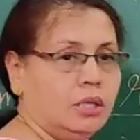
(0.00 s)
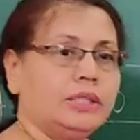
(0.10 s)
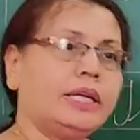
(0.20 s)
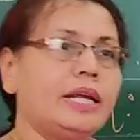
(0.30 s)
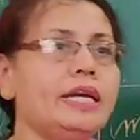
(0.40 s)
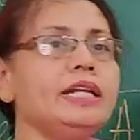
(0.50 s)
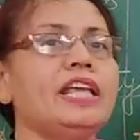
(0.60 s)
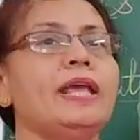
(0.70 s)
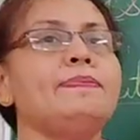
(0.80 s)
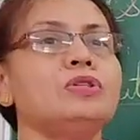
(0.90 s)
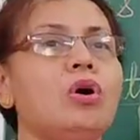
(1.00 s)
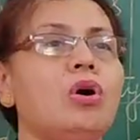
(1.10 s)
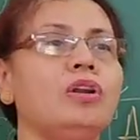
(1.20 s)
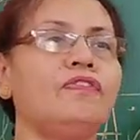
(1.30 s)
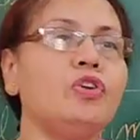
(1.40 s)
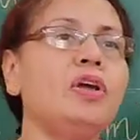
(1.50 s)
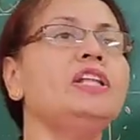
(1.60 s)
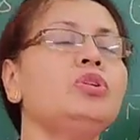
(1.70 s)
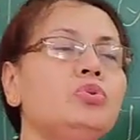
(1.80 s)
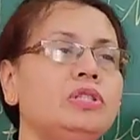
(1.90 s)
the current keeps on
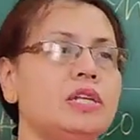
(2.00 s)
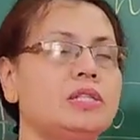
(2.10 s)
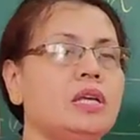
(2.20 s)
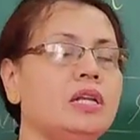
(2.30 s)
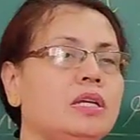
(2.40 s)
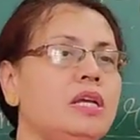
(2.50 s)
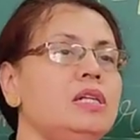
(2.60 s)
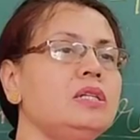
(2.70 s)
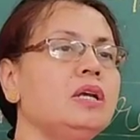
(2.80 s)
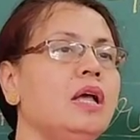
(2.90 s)
flowing through the circuit,